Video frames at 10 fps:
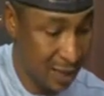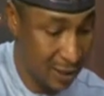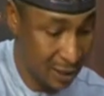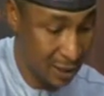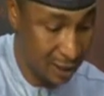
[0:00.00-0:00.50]

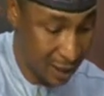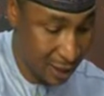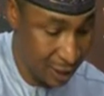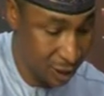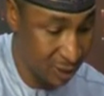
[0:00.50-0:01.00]
the
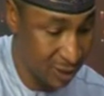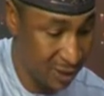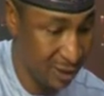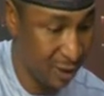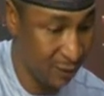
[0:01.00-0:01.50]
election
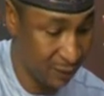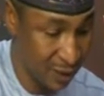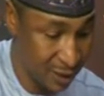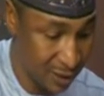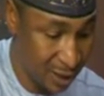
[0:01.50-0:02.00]
itself
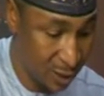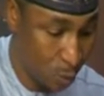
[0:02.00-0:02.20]
is